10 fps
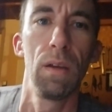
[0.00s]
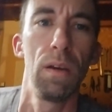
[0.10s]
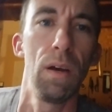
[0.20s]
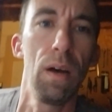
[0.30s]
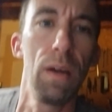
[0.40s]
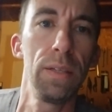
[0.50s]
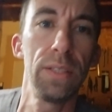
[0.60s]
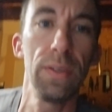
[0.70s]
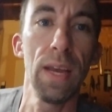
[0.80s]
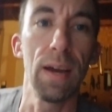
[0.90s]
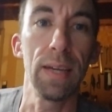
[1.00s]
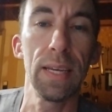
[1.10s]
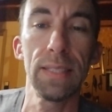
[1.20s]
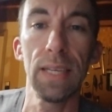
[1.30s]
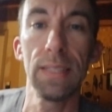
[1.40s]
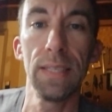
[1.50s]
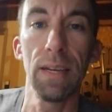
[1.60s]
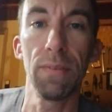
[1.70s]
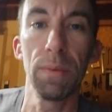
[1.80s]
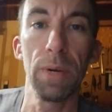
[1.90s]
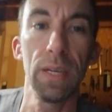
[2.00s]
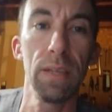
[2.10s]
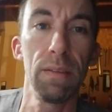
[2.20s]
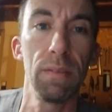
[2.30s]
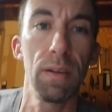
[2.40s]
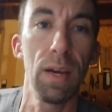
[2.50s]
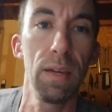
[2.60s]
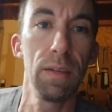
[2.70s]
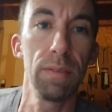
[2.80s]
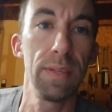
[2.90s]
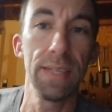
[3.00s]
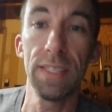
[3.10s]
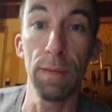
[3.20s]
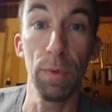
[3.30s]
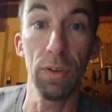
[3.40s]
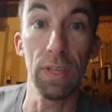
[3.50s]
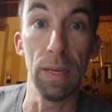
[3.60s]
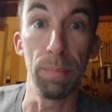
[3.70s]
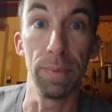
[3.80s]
So yeah, I guess that's it, everybody. I did a seatbelt clip.